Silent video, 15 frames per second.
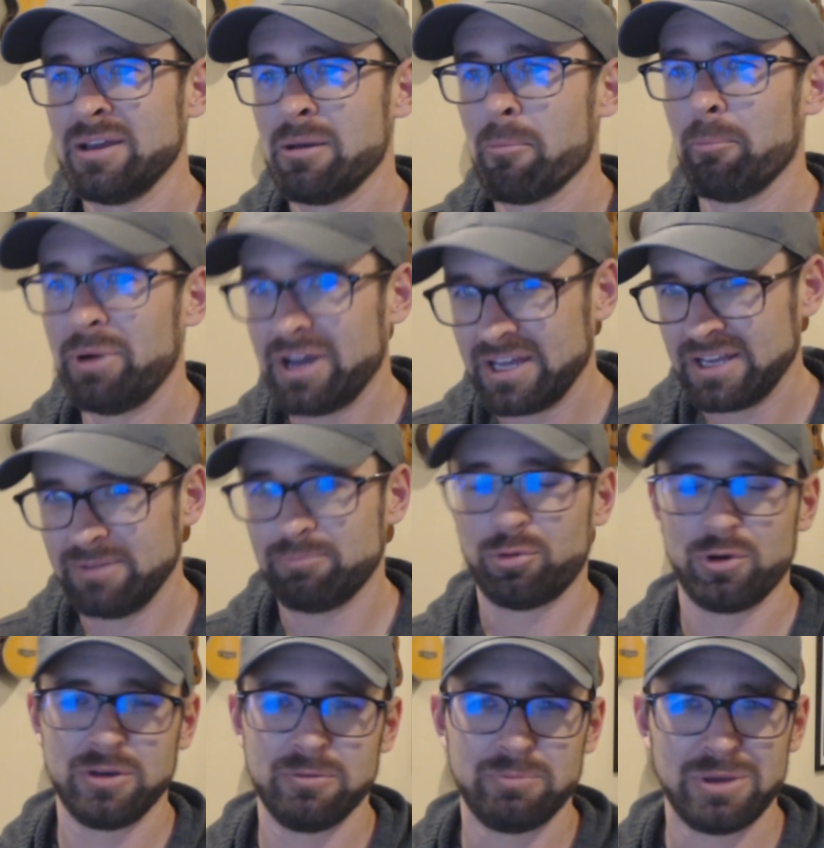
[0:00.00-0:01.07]
But
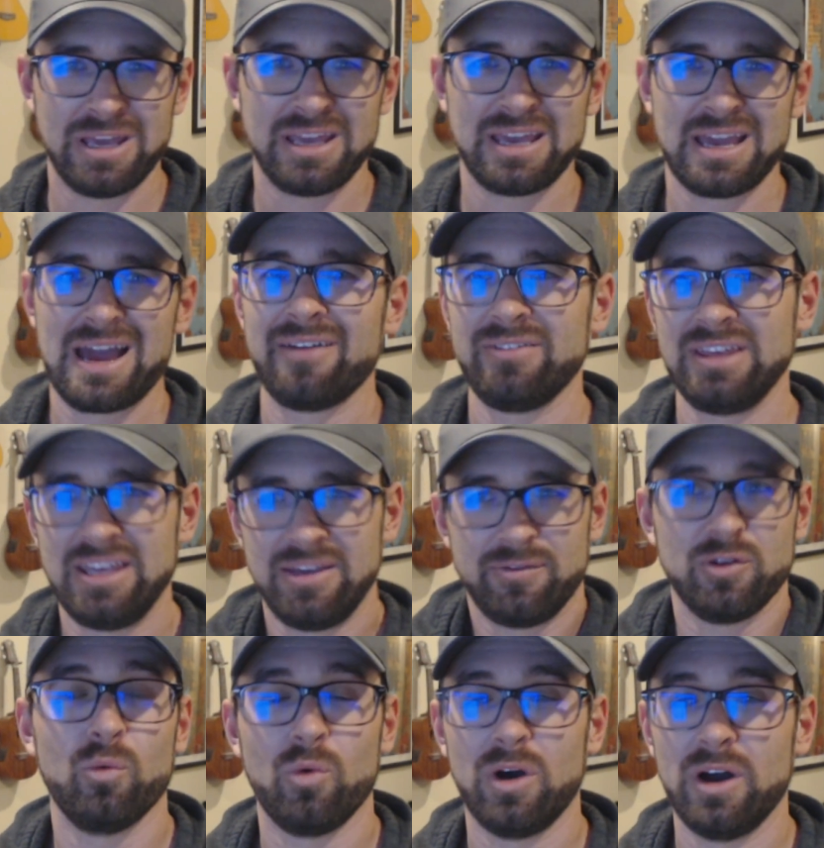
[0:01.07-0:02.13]
point being, having
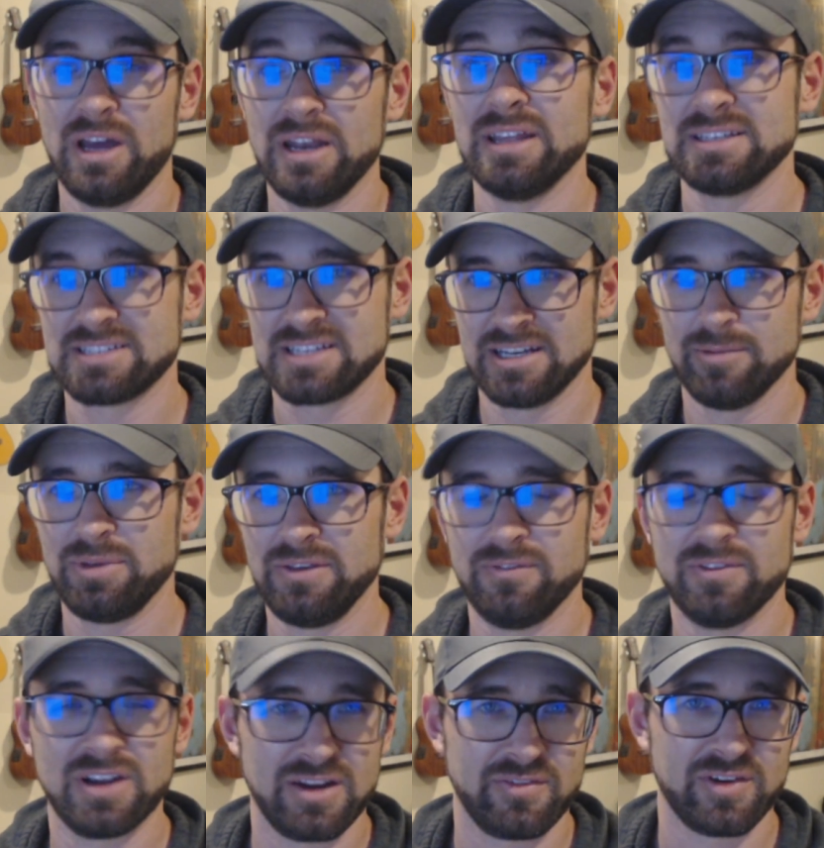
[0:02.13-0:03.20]
even one is going to be
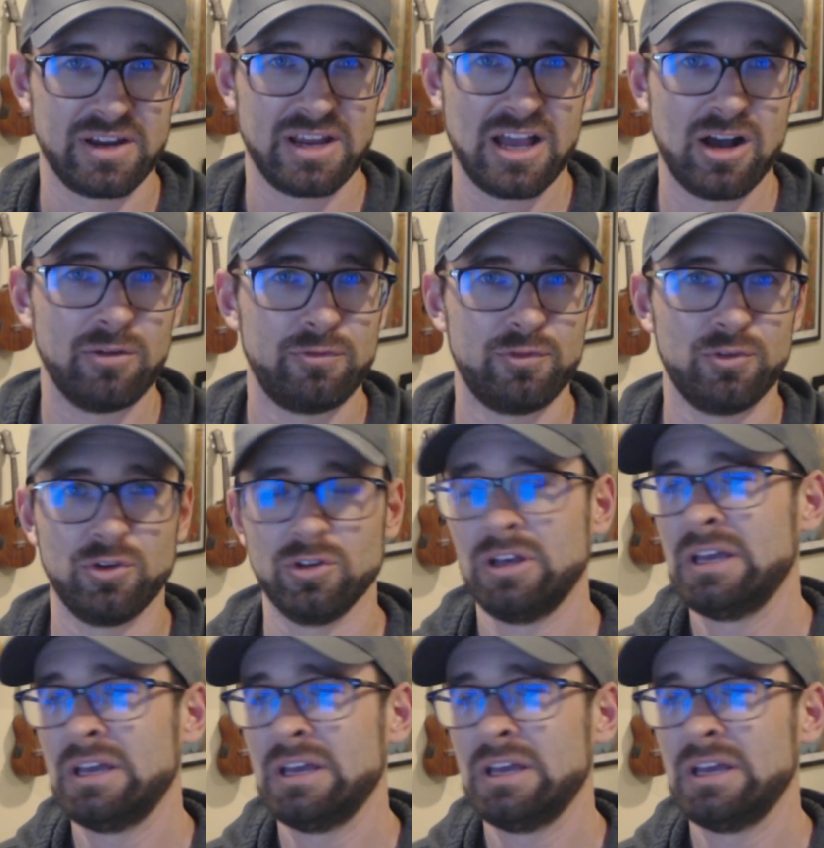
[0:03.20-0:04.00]
very, very helpful.